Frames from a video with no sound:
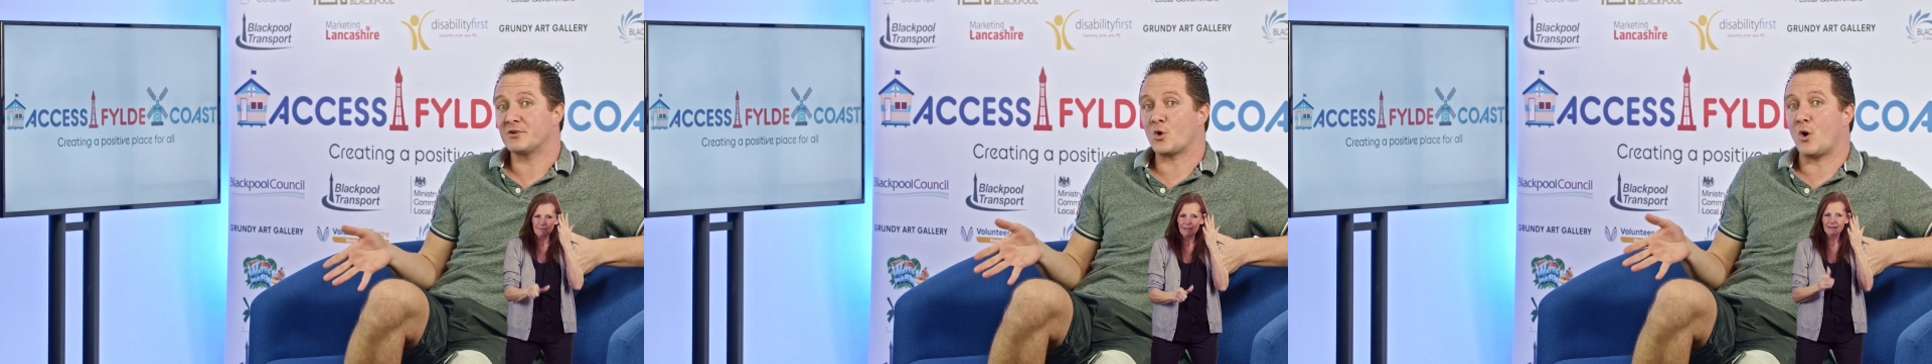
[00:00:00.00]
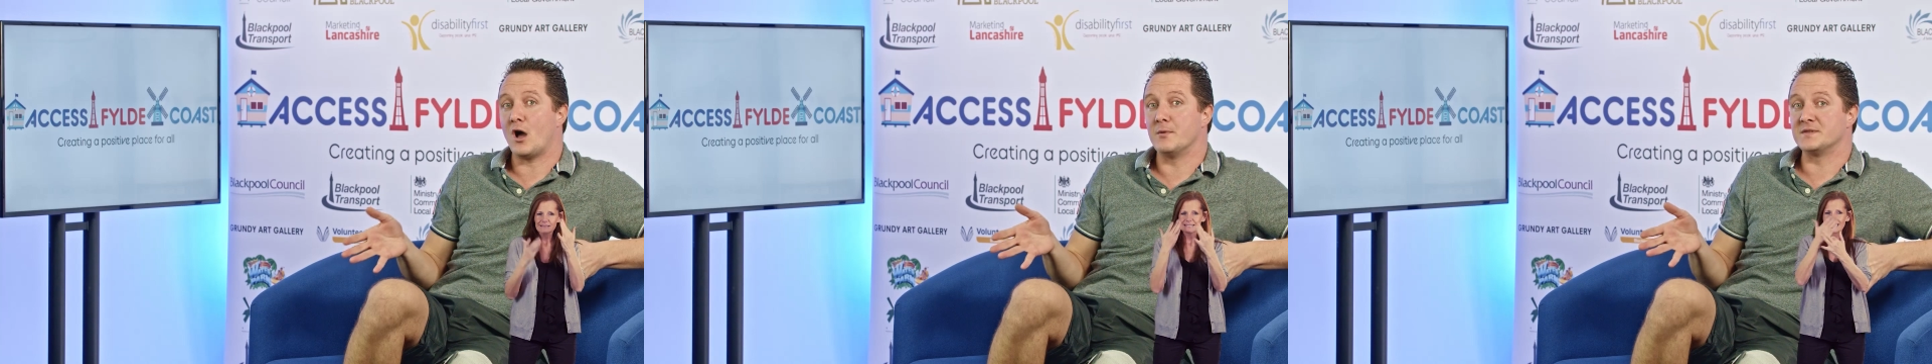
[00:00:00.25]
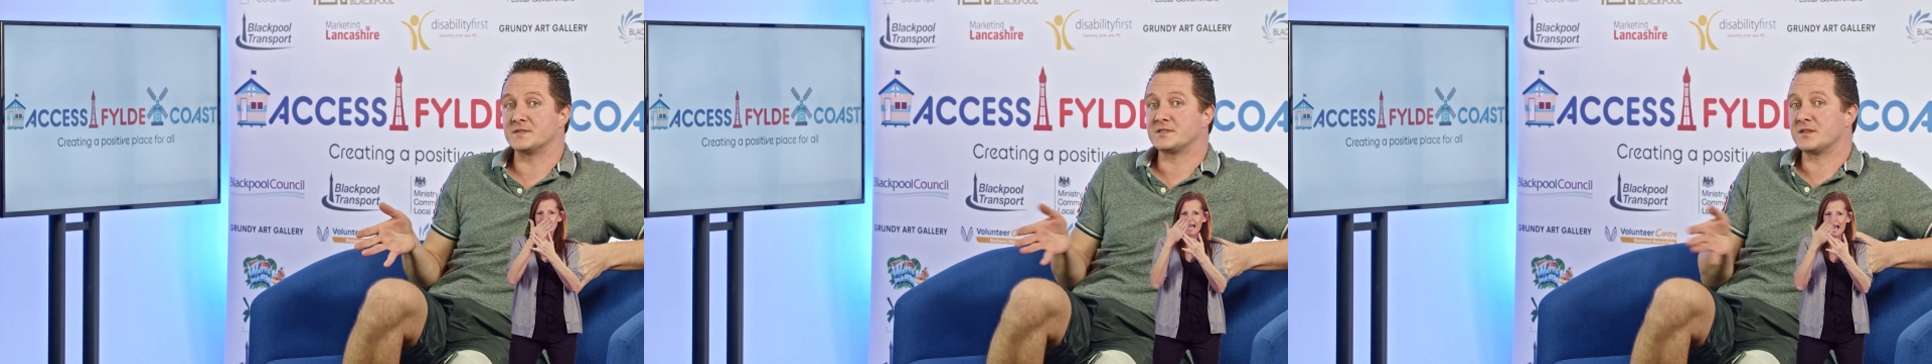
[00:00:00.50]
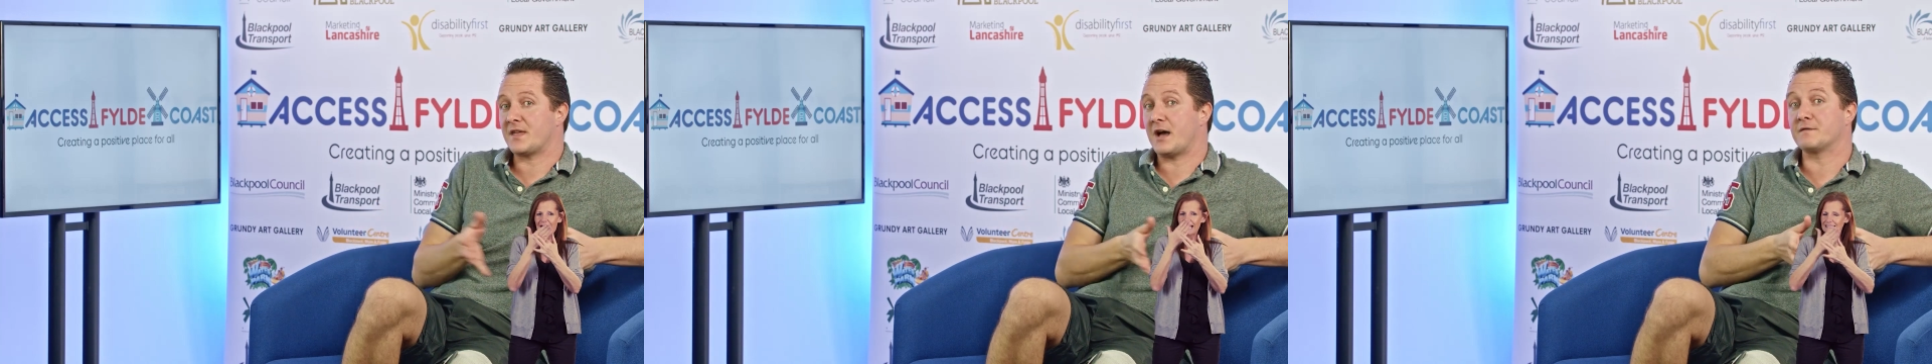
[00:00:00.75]
requirements
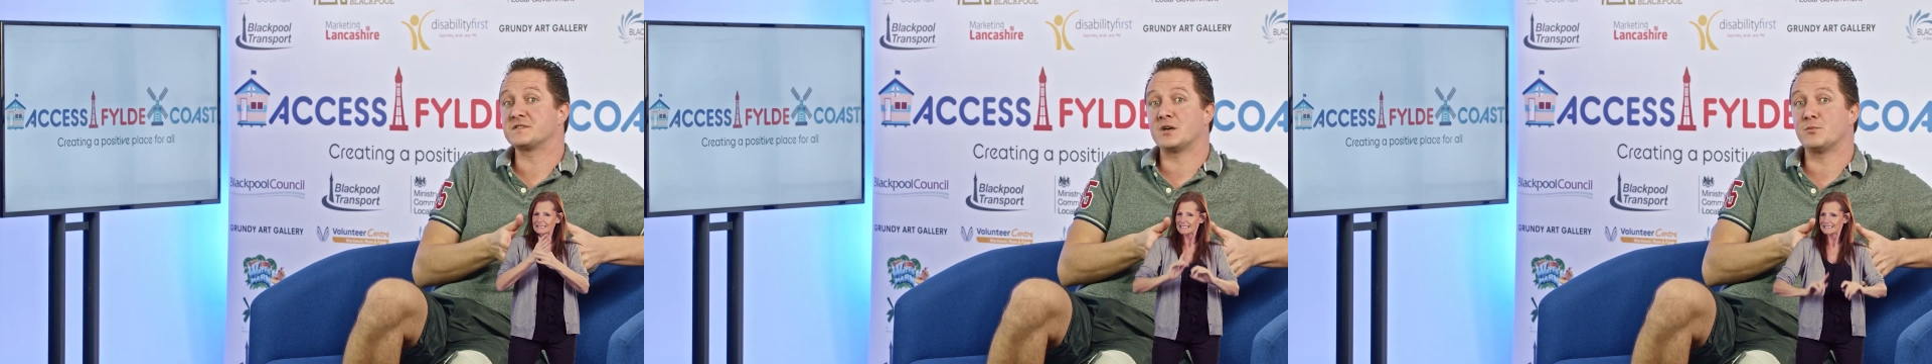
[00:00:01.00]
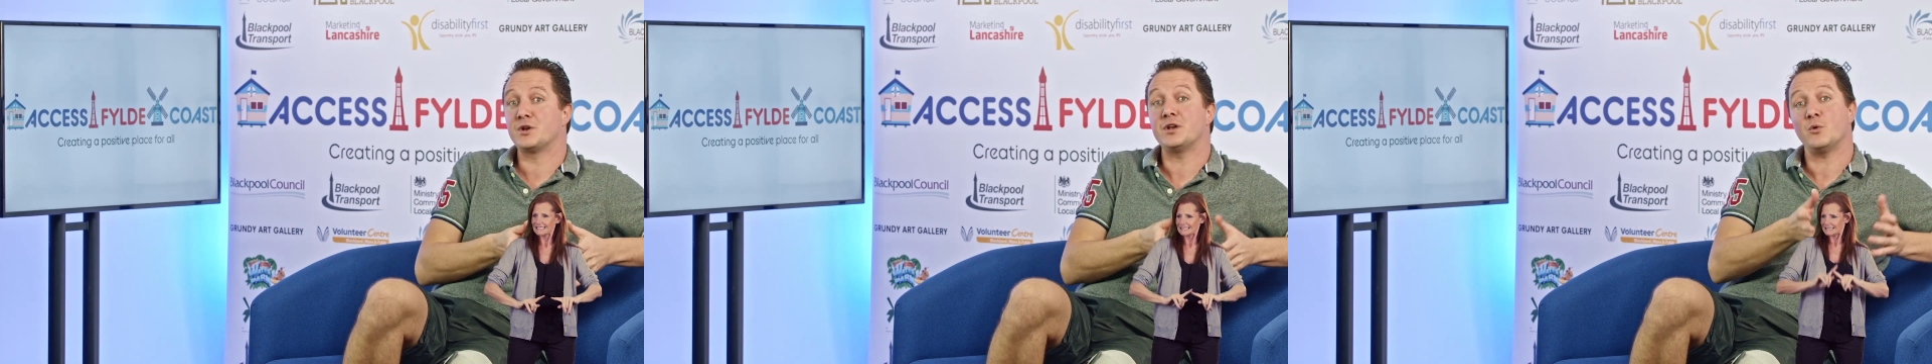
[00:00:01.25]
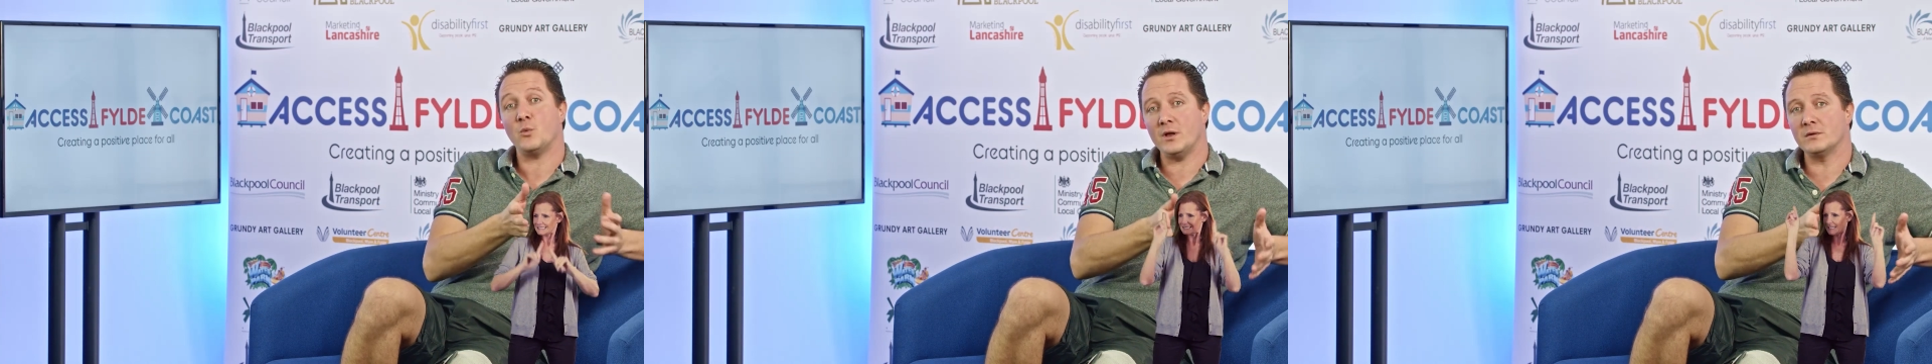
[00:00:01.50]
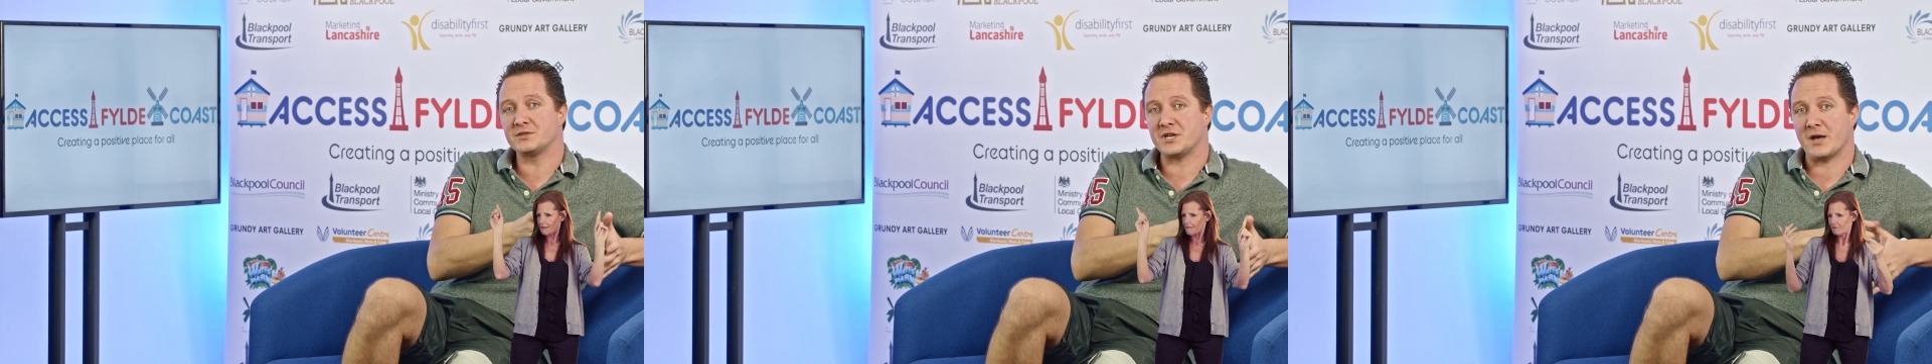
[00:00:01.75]
to that of someone in a
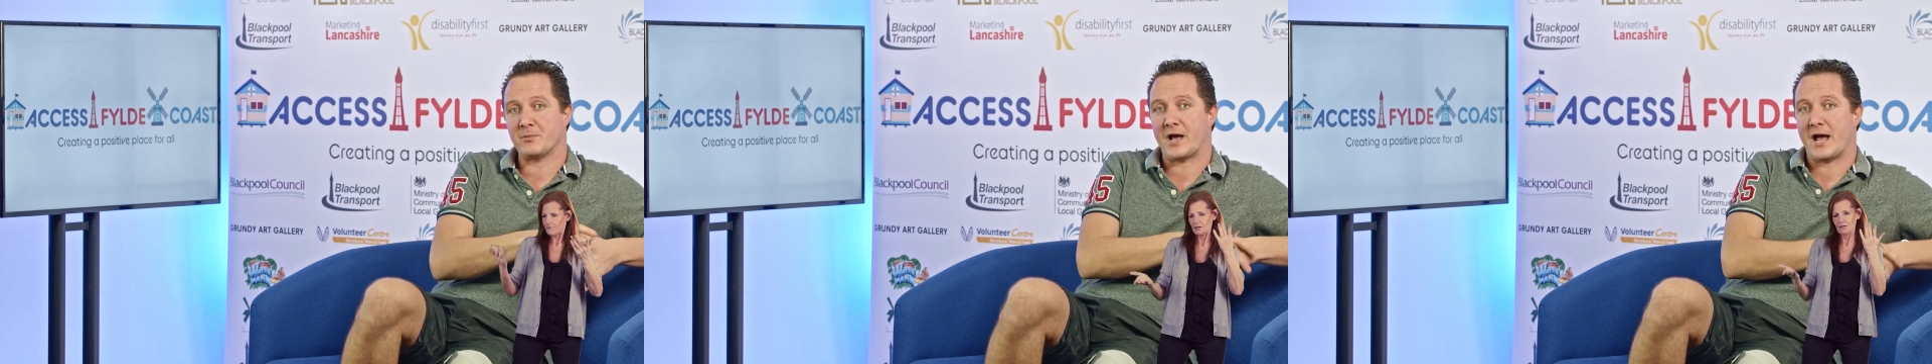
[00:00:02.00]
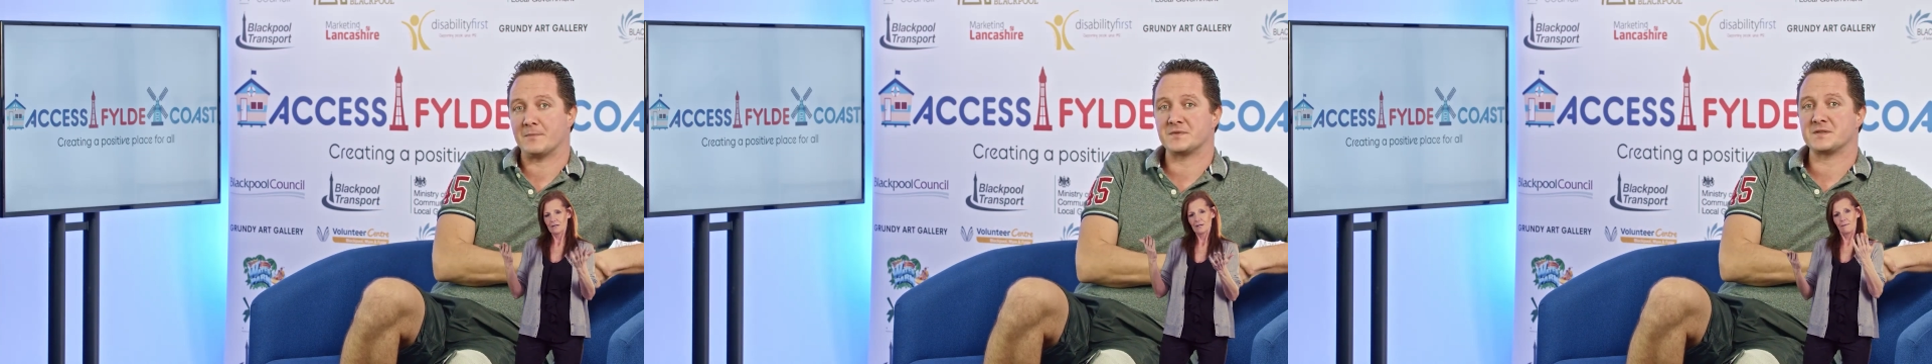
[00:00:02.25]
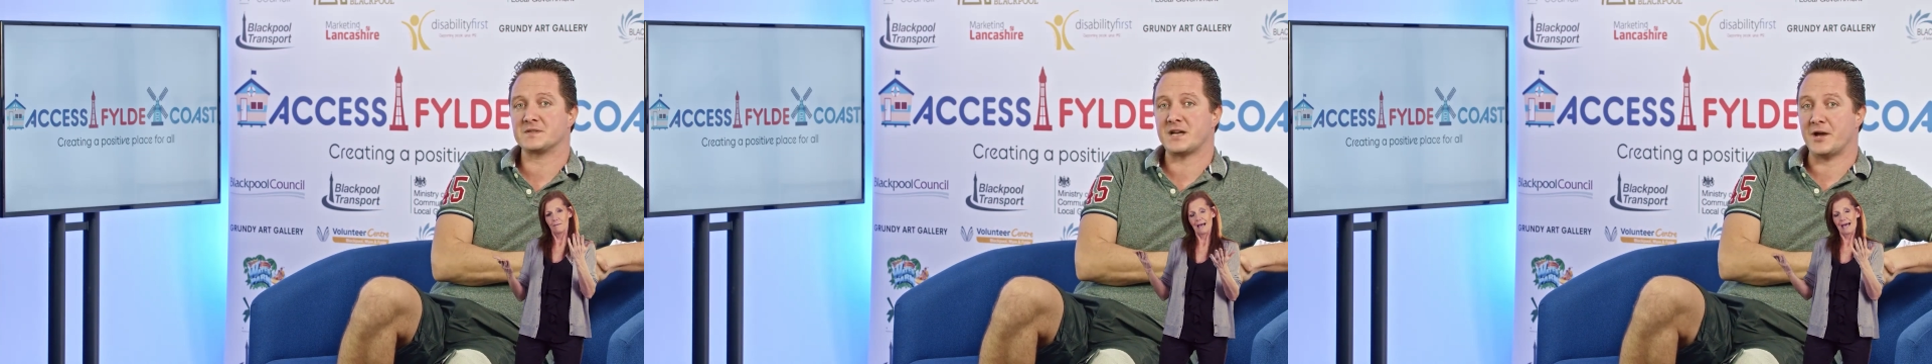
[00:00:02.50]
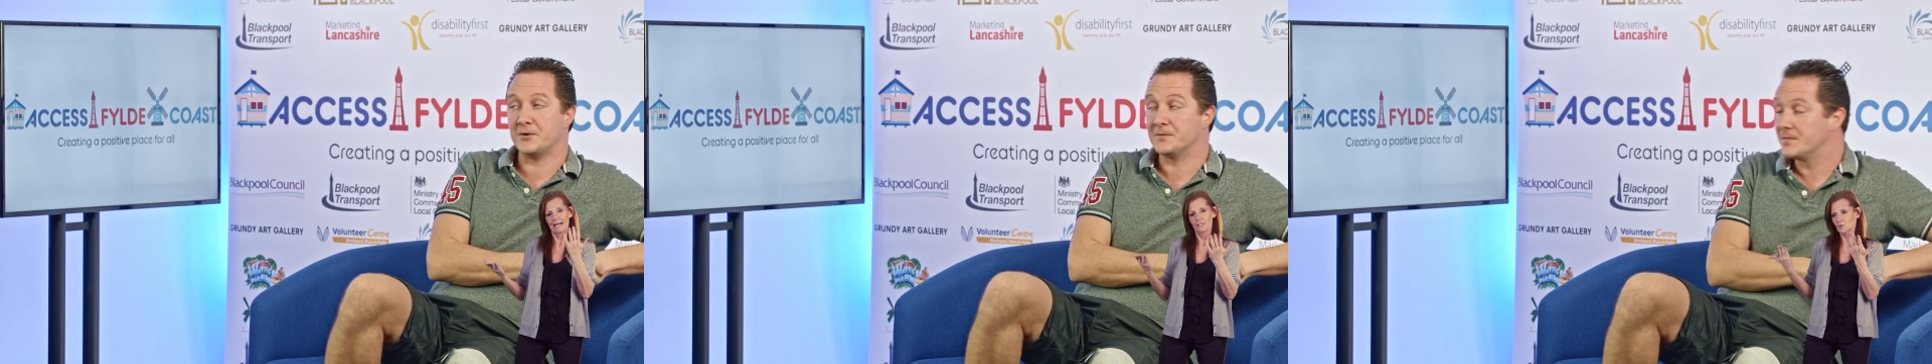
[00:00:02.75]
wheelchair perhaps.
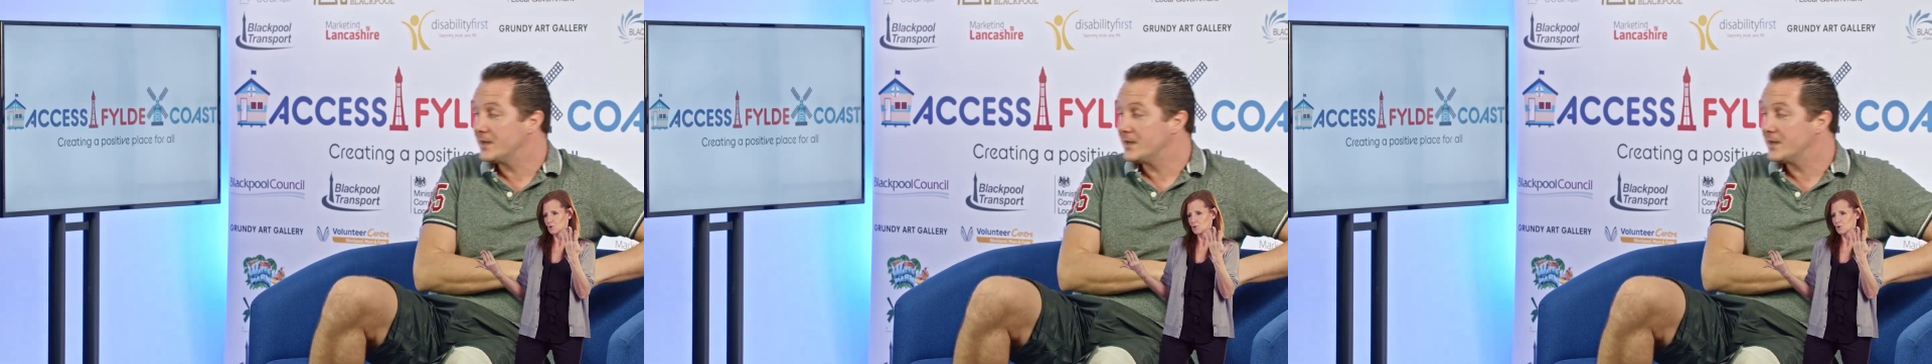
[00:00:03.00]
So,